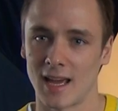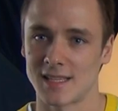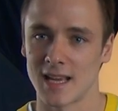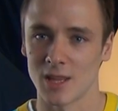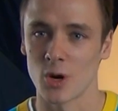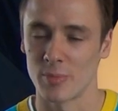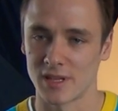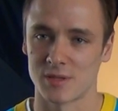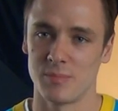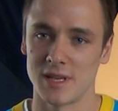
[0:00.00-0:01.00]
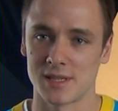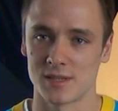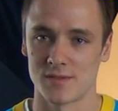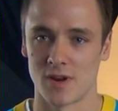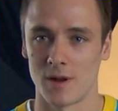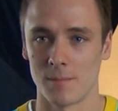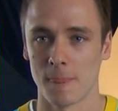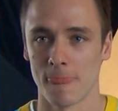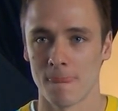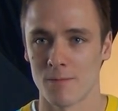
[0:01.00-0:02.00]
take little bits and pieces from
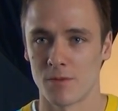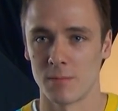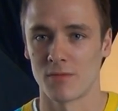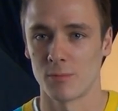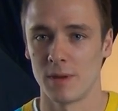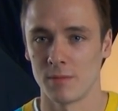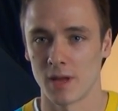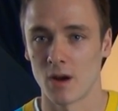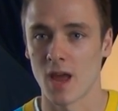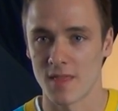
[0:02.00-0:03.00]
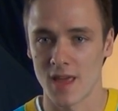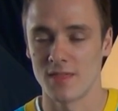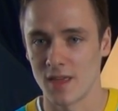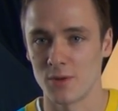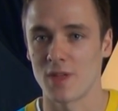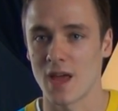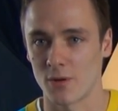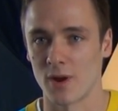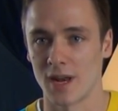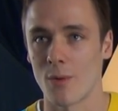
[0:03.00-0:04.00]
different people, like, okay, they do that
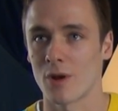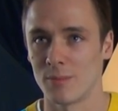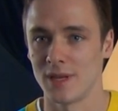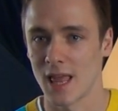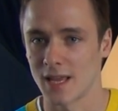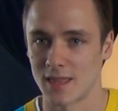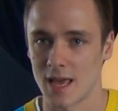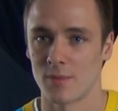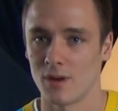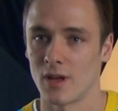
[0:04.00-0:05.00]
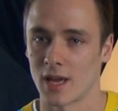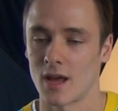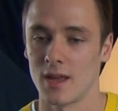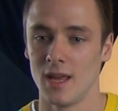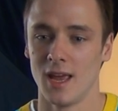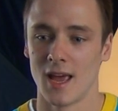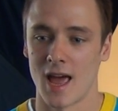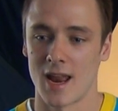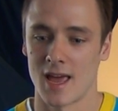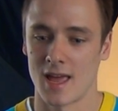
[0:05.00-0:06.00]
great, I want to be like them, you know, like, and I
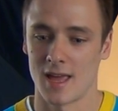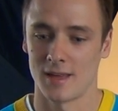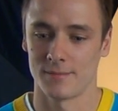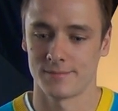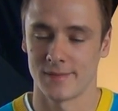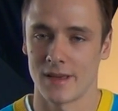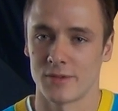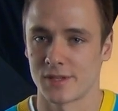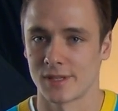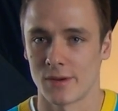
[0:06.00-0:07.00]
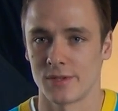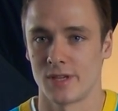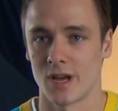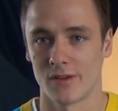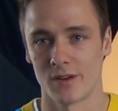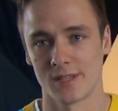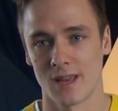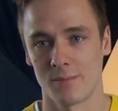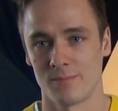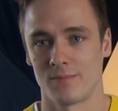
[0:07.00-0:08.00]
ever since I was young, I always had
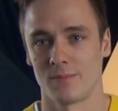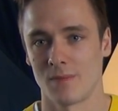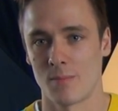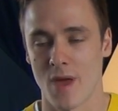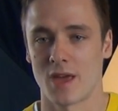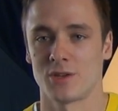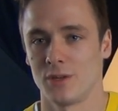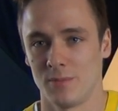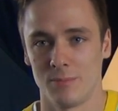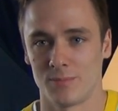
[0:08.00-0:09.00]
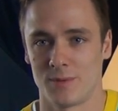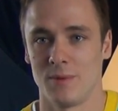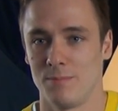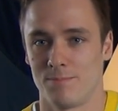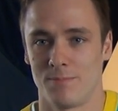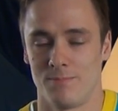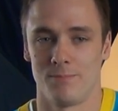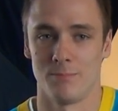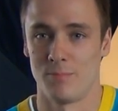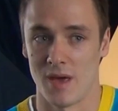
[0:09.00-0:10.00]
a passion to be
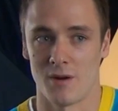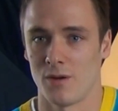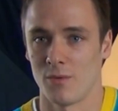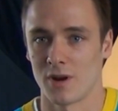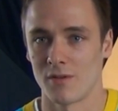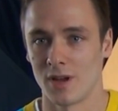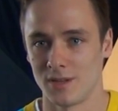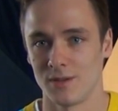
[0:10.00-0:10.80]
better at whatever I do.